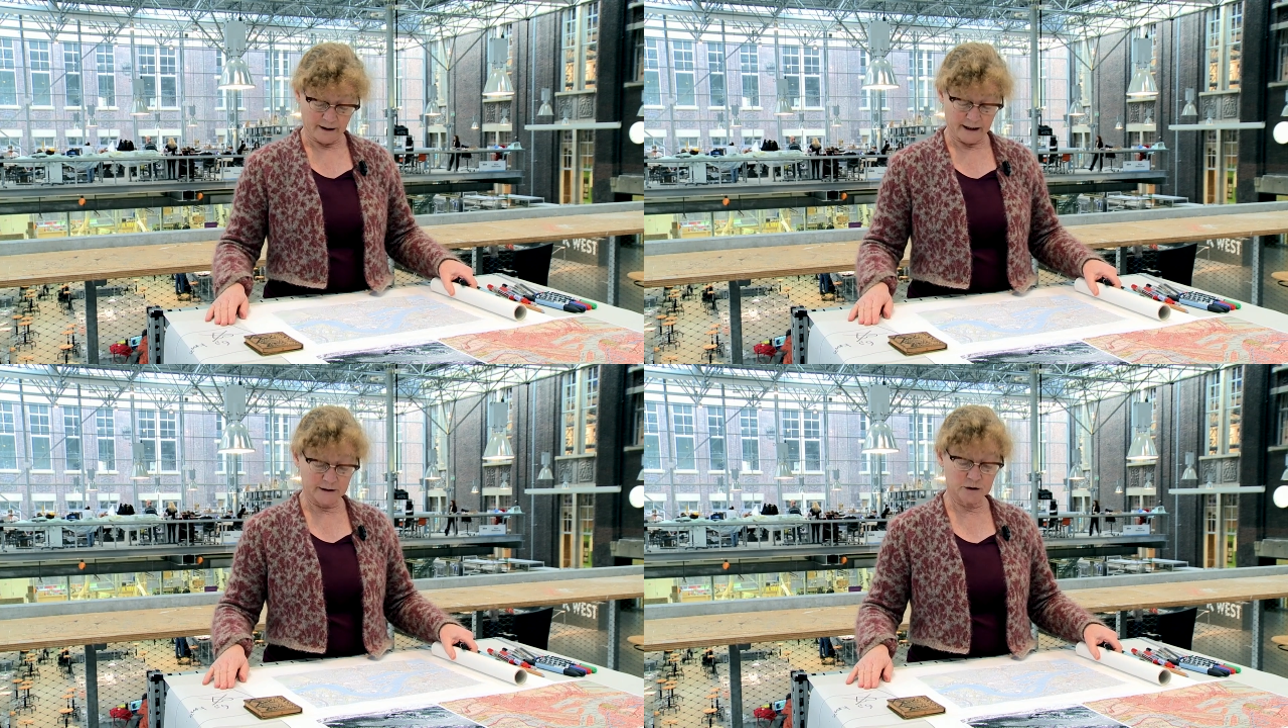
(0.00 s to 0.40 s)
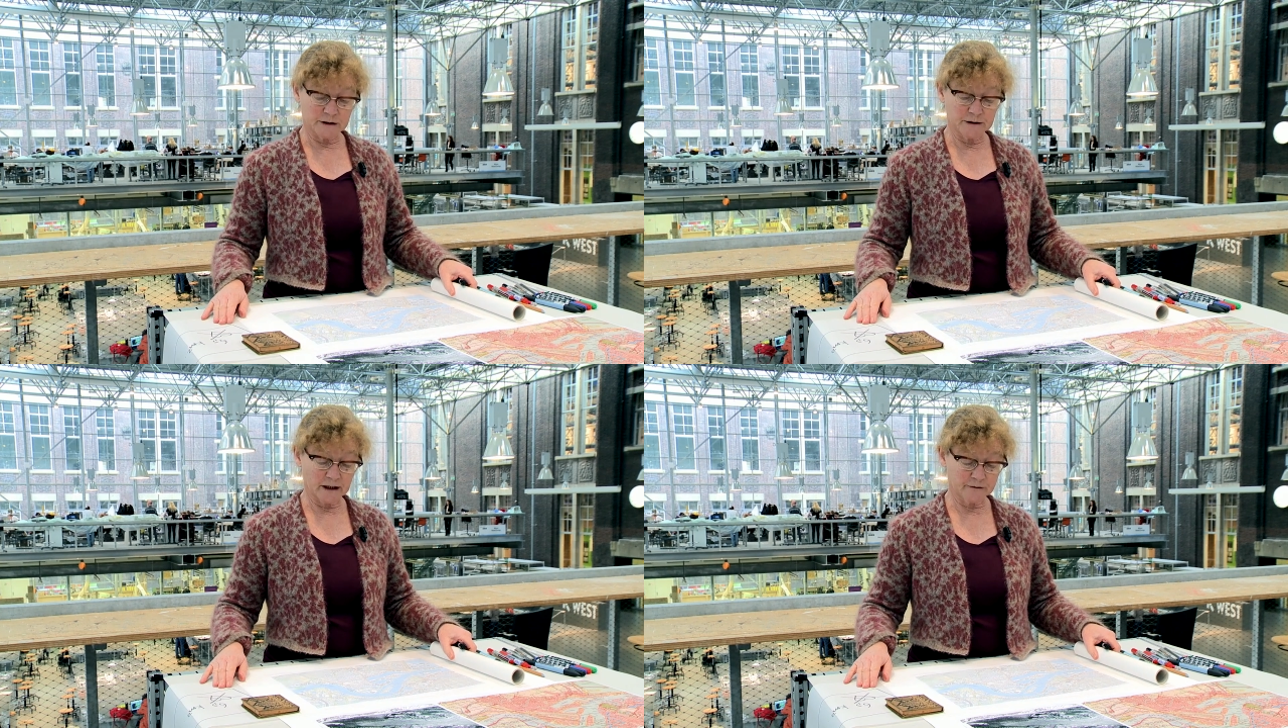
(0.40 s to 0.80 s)

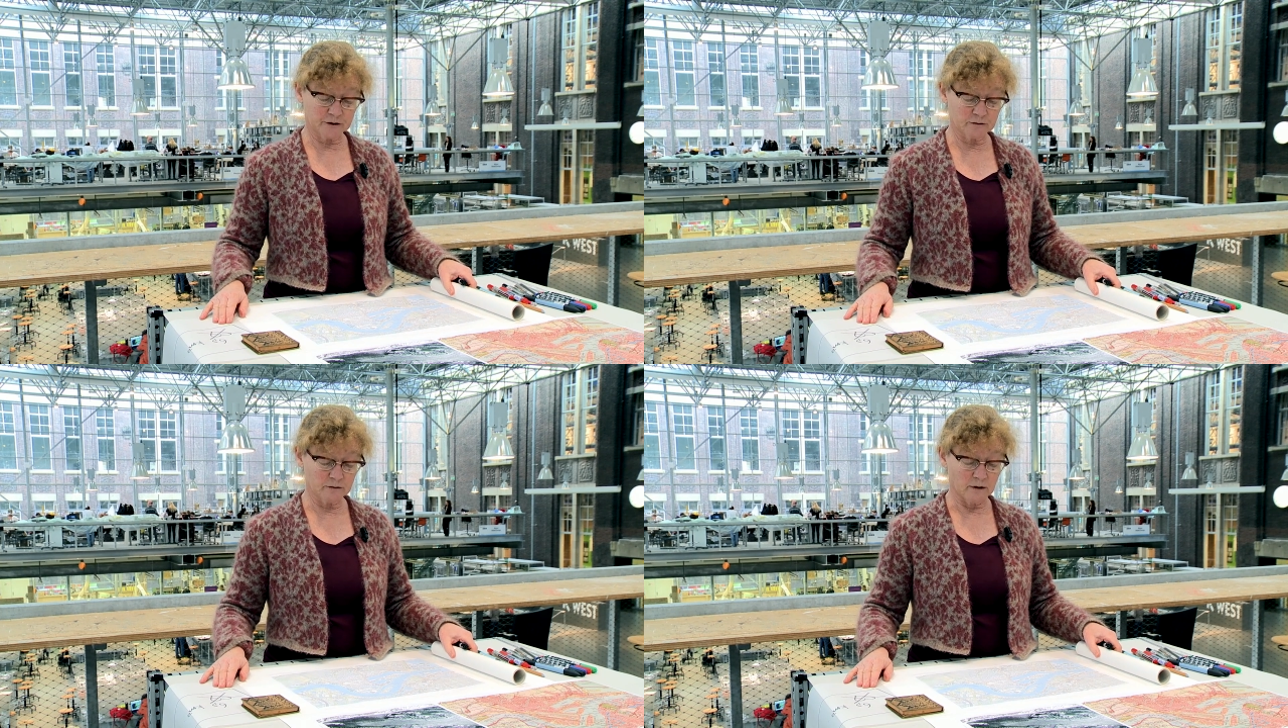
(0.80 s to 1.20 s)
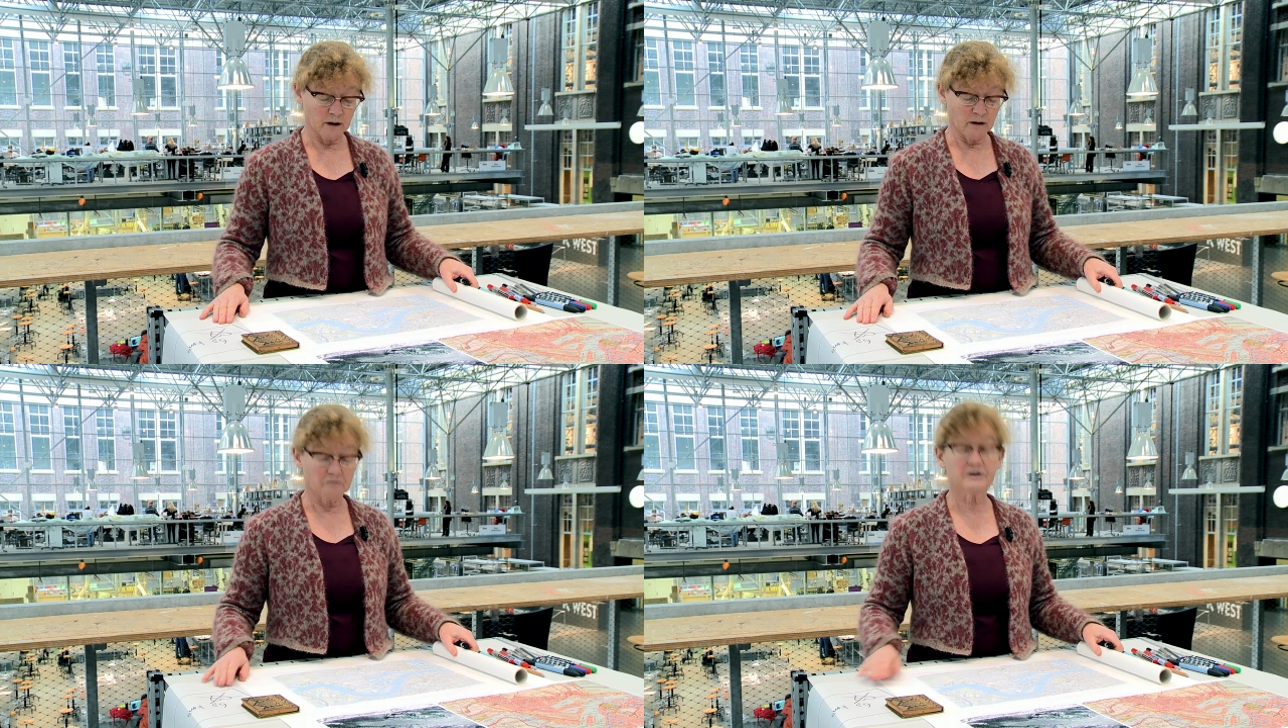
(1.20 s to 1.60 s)
Actually, you have to
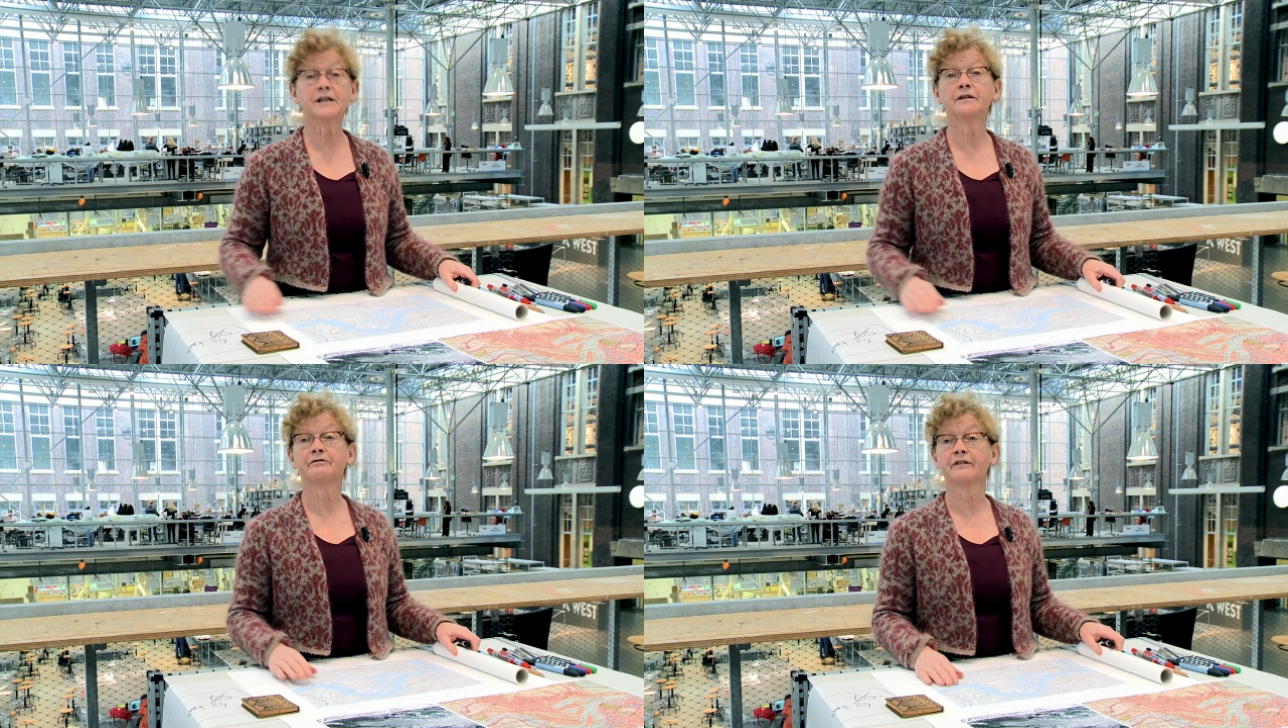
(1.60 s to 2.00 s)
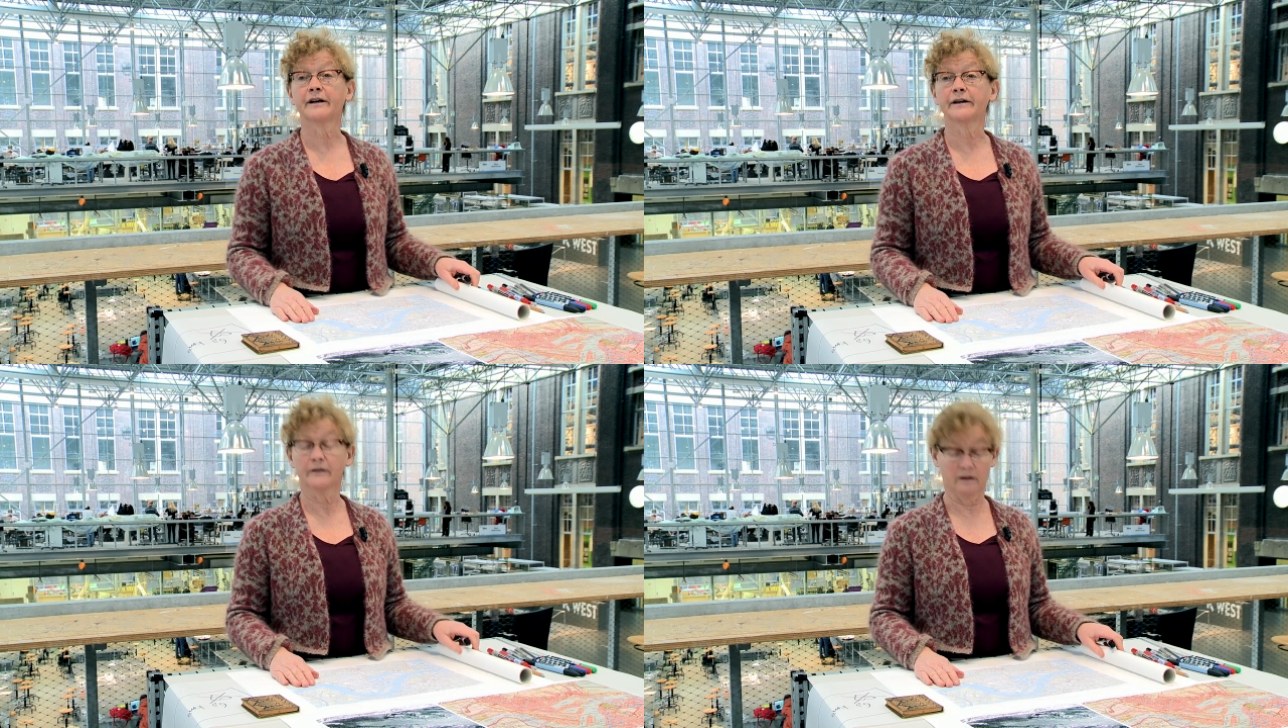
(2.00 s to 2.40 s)

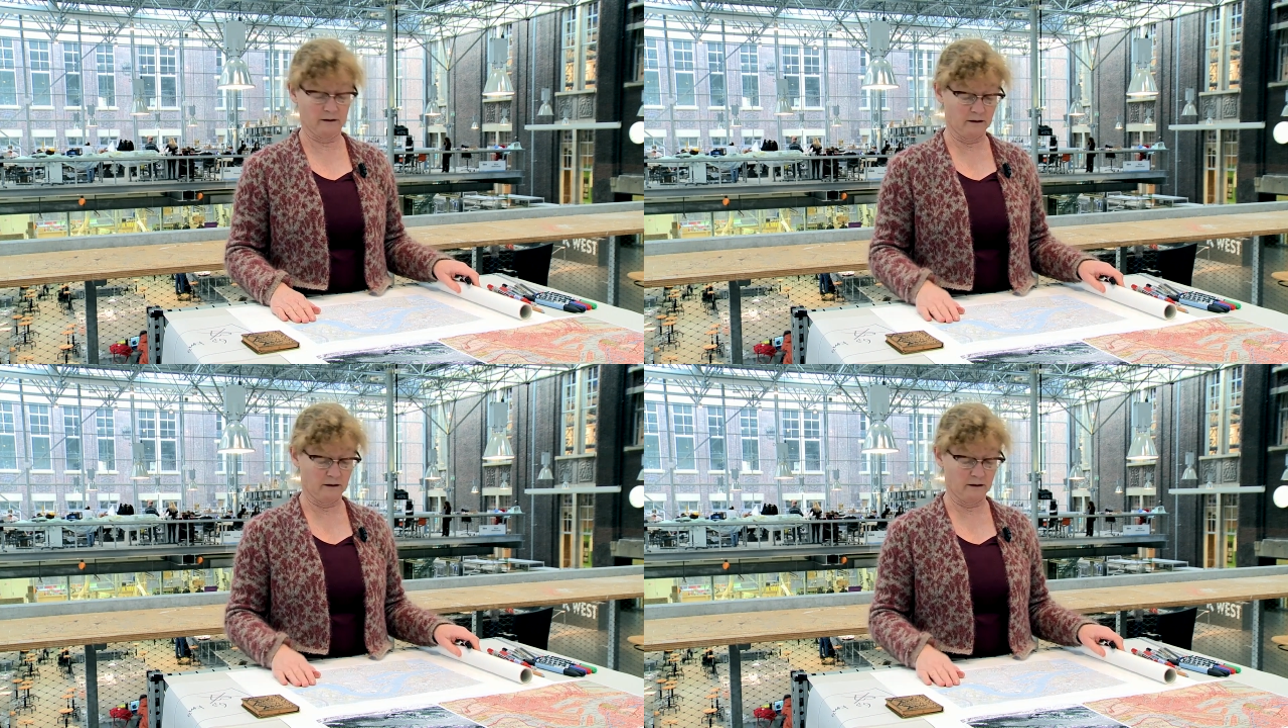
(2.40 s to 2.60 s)
redefine